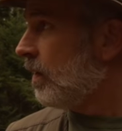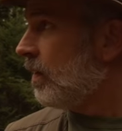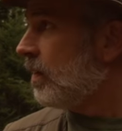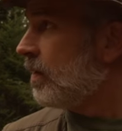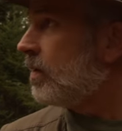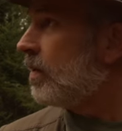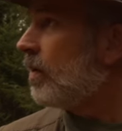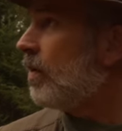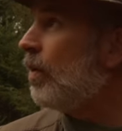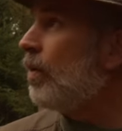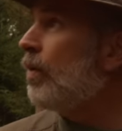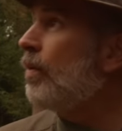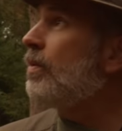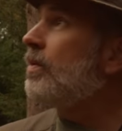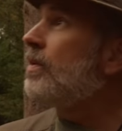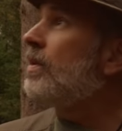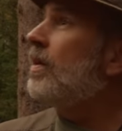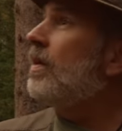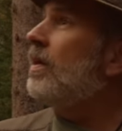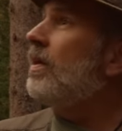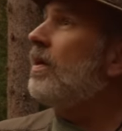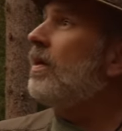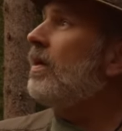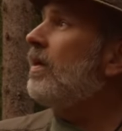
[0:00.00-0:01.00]
So
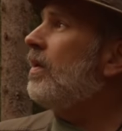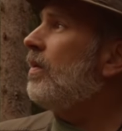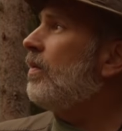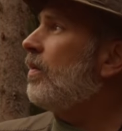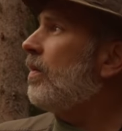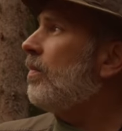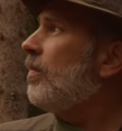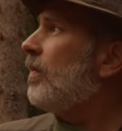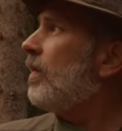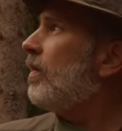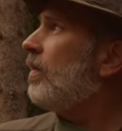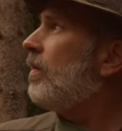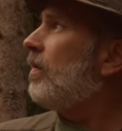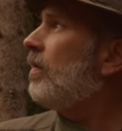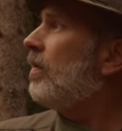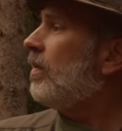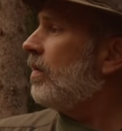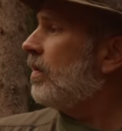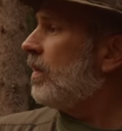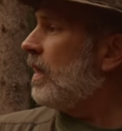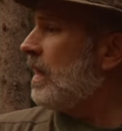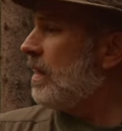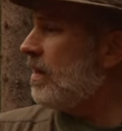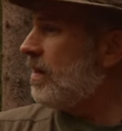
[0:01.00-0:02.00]
today, what am I
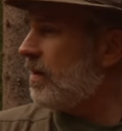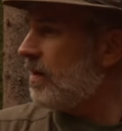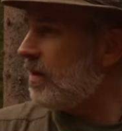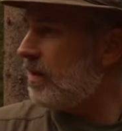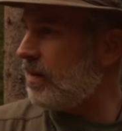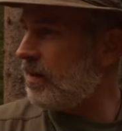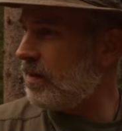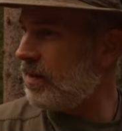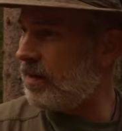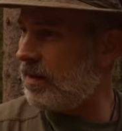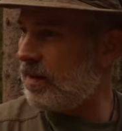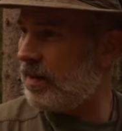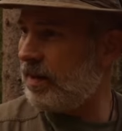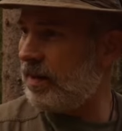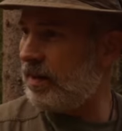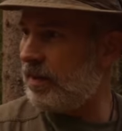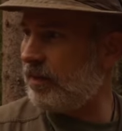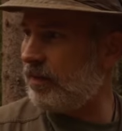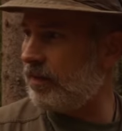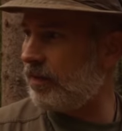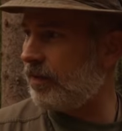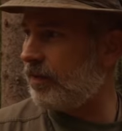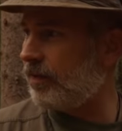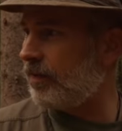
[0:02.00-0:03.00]
doing? I
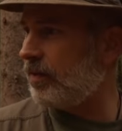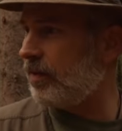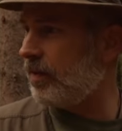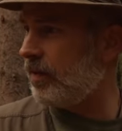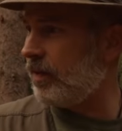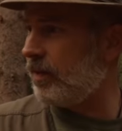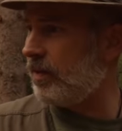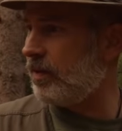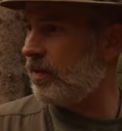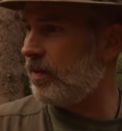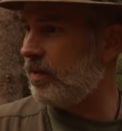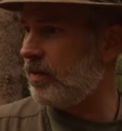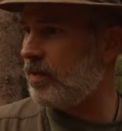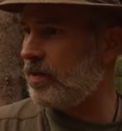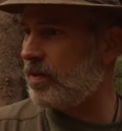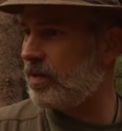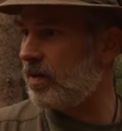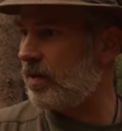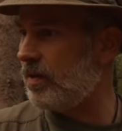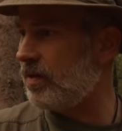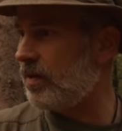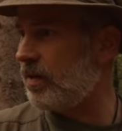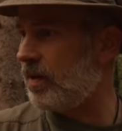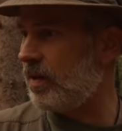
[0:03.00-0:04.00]
have the two
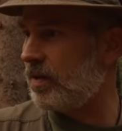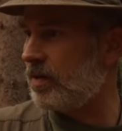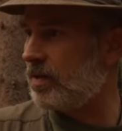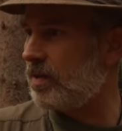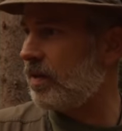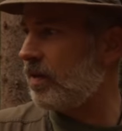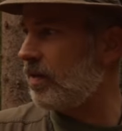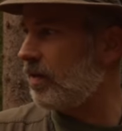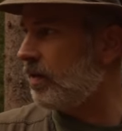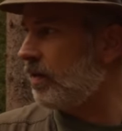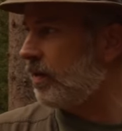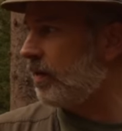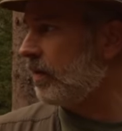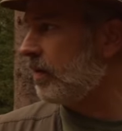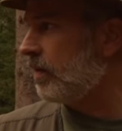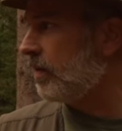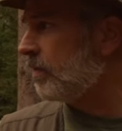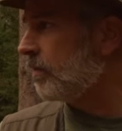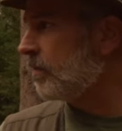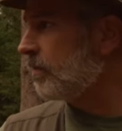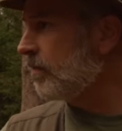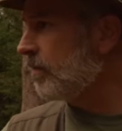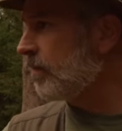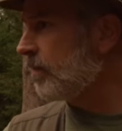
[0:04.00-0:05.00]
sill logs down here.
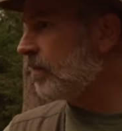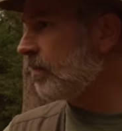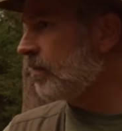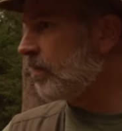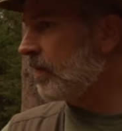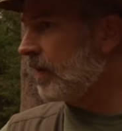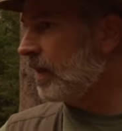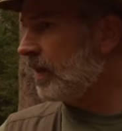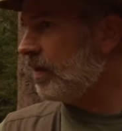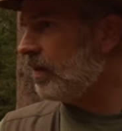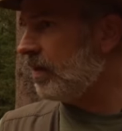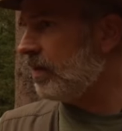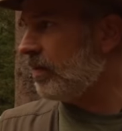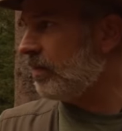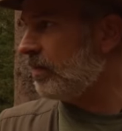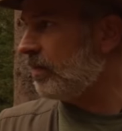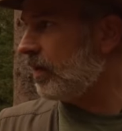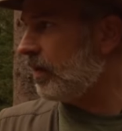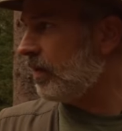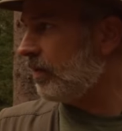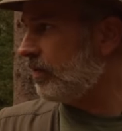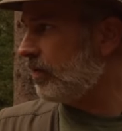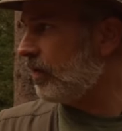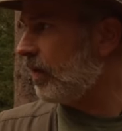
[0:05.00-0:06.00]

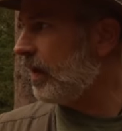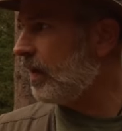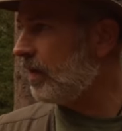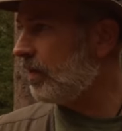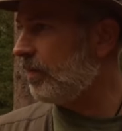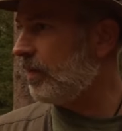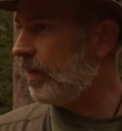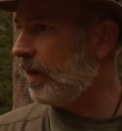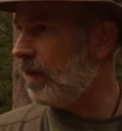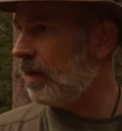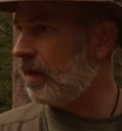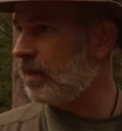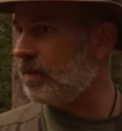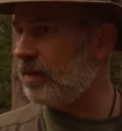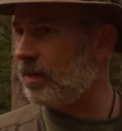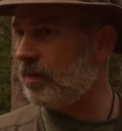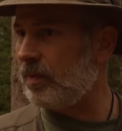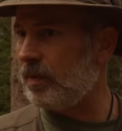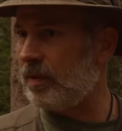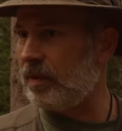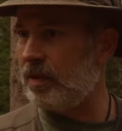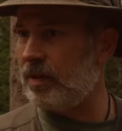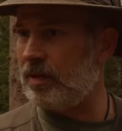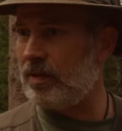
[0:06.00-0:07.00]
I've dragged back some
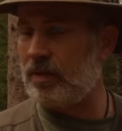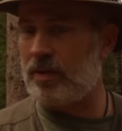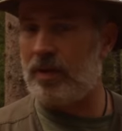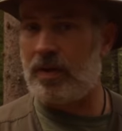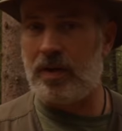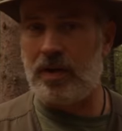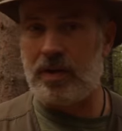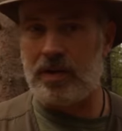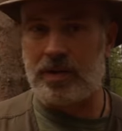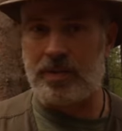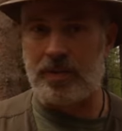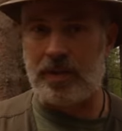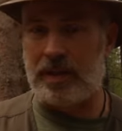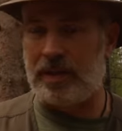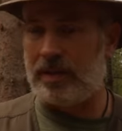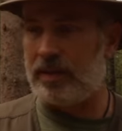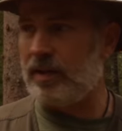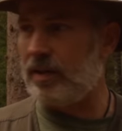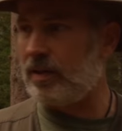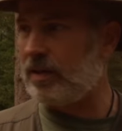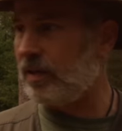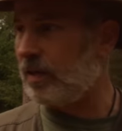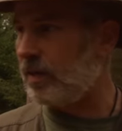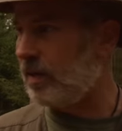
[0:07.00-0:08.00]
of the other logs, but I
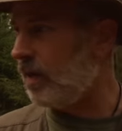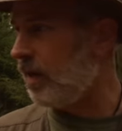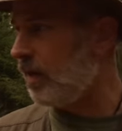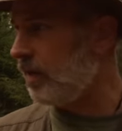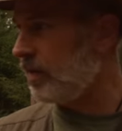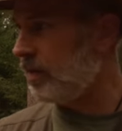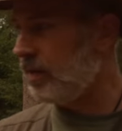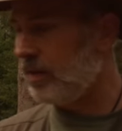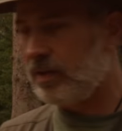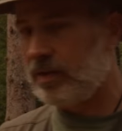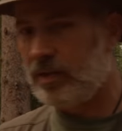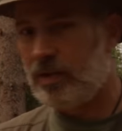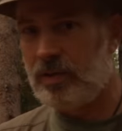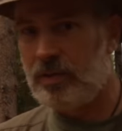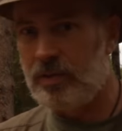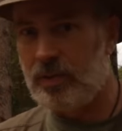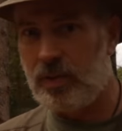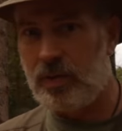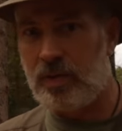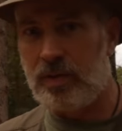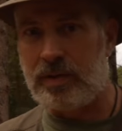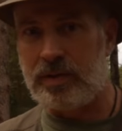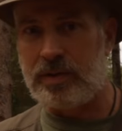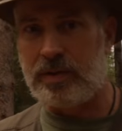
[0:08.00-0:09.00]
need to cut two
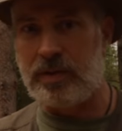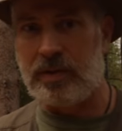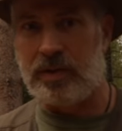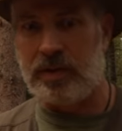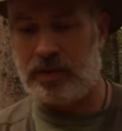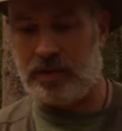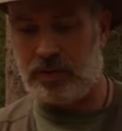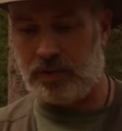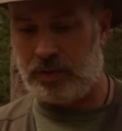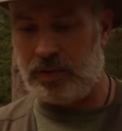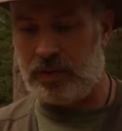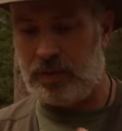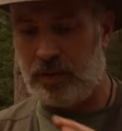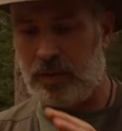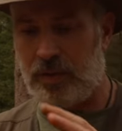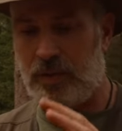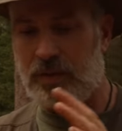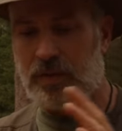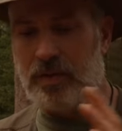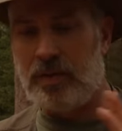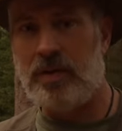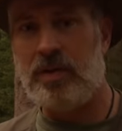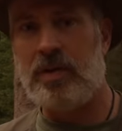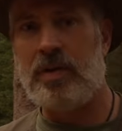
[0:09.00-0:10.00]
more into like
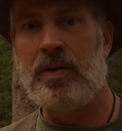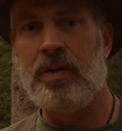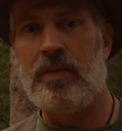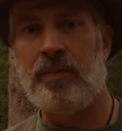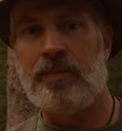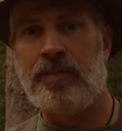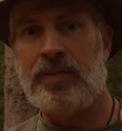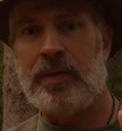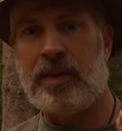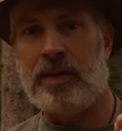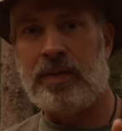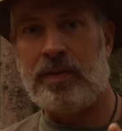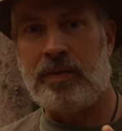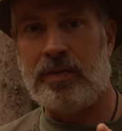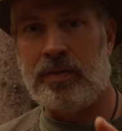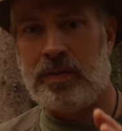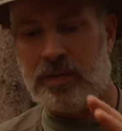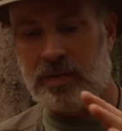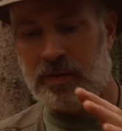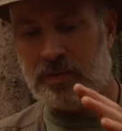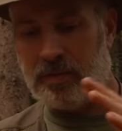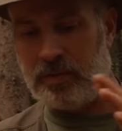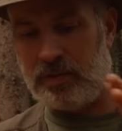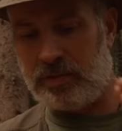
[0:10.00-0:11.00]
3/4
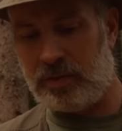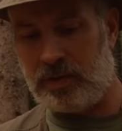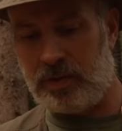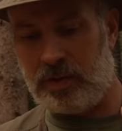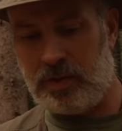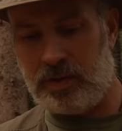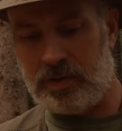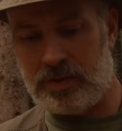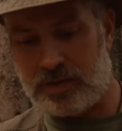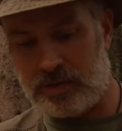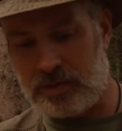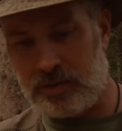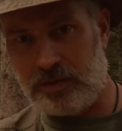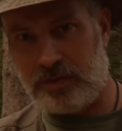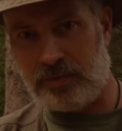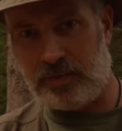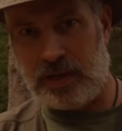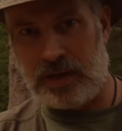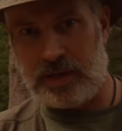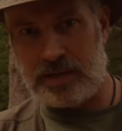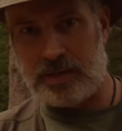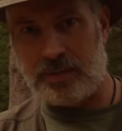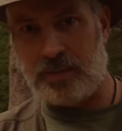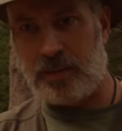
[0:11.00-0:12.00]
logs, so a
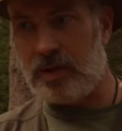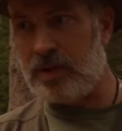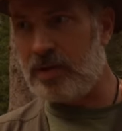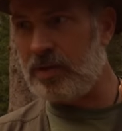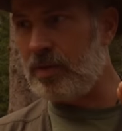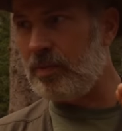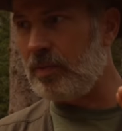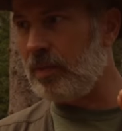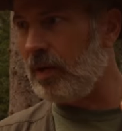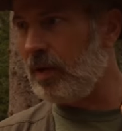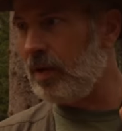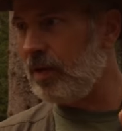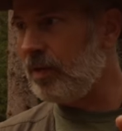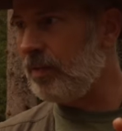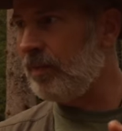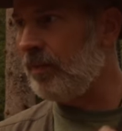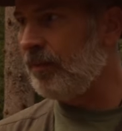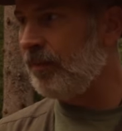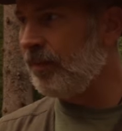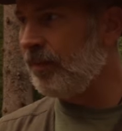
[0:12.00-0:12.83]
flat spot on the bottom